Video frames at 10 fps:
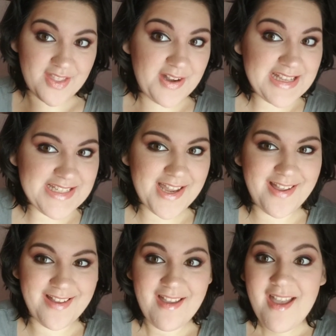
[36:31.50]
There it is.
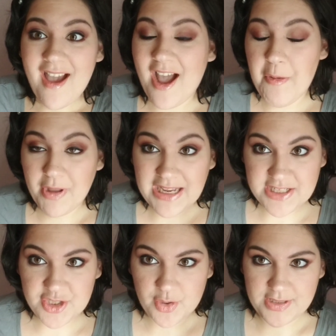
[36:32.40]
I hope you guys
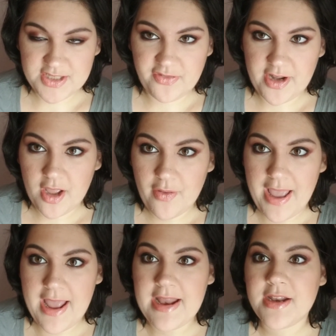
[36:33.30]
enjoyed this video,
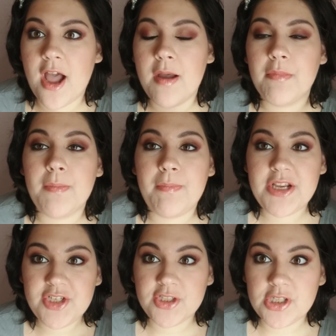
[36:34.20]
and be
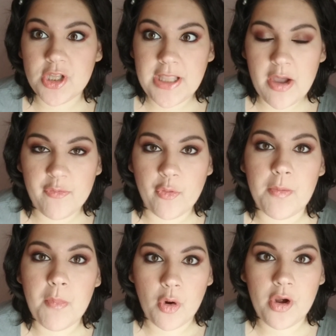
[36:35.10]
sure to look out for
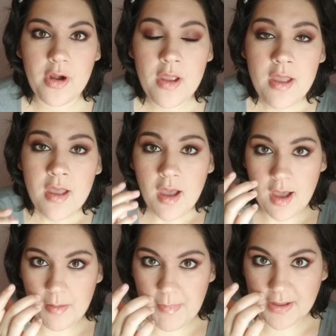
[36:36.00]
more
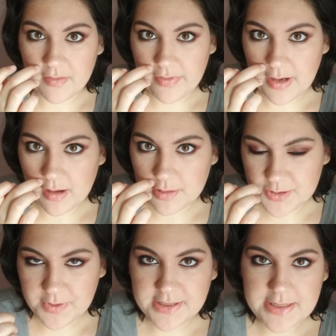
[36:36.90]
makeup
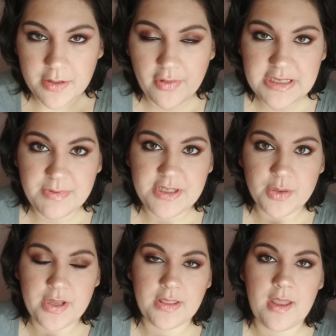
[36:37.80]
videos because I'm going to be
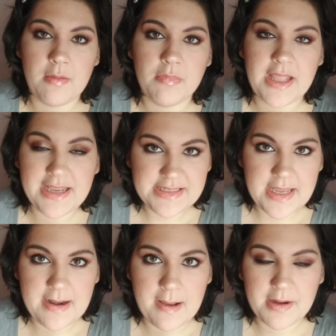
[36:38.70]
doing them. Like I
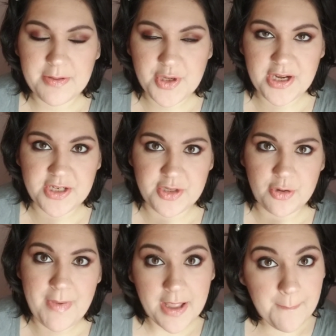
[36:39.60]
said, I'm going to be trying to do
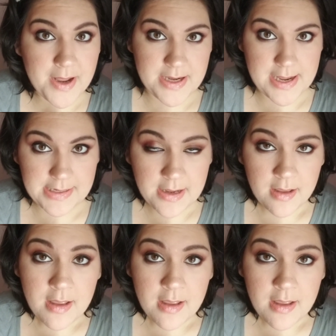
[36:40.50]
a Makeup Monday